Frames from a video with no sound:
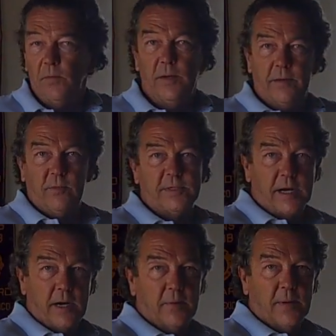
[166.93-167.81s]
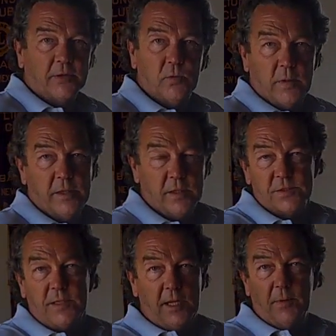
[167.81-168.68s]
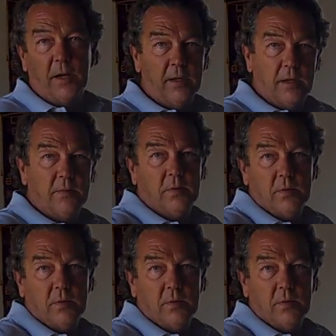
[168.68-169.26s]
So I retired about 20 years and came on up.